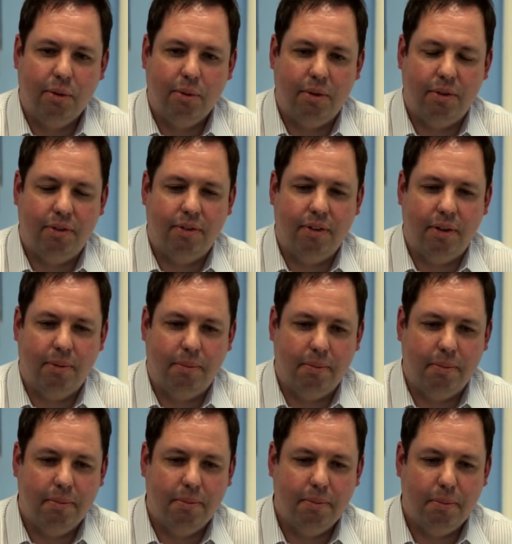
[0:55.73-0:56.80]
We've
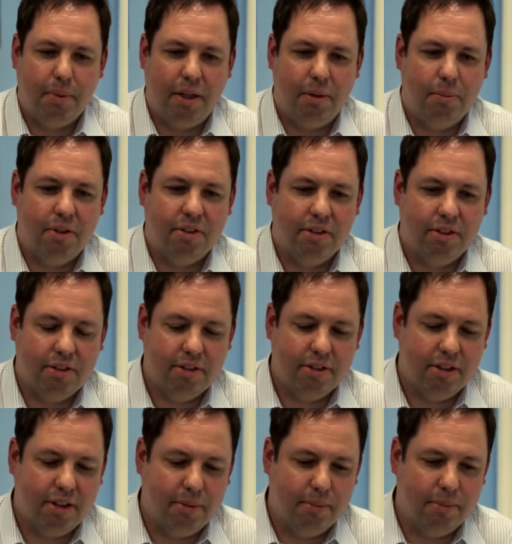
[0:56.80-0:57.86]
been in business
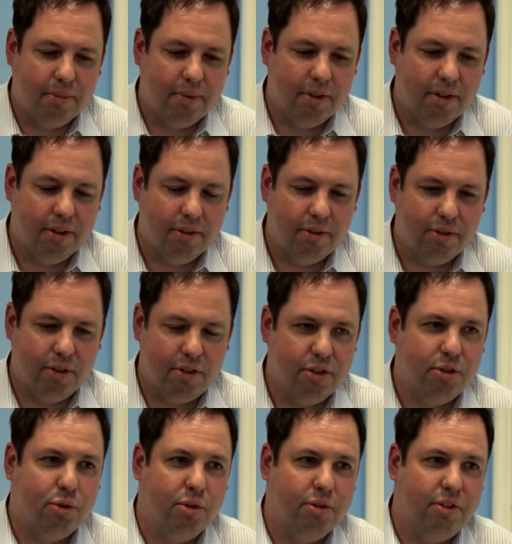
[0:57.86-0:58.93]
for
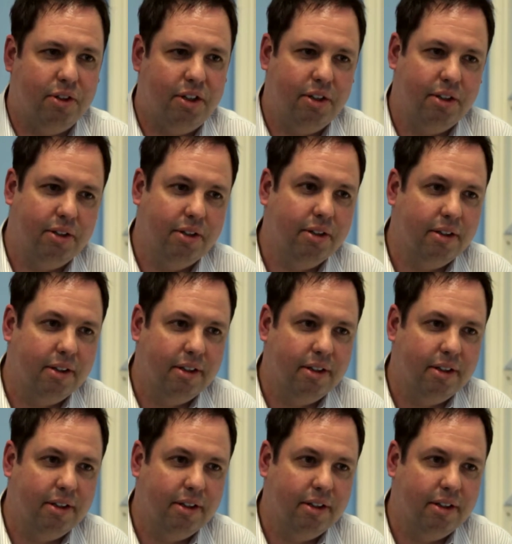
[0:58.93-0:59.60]
just over a year,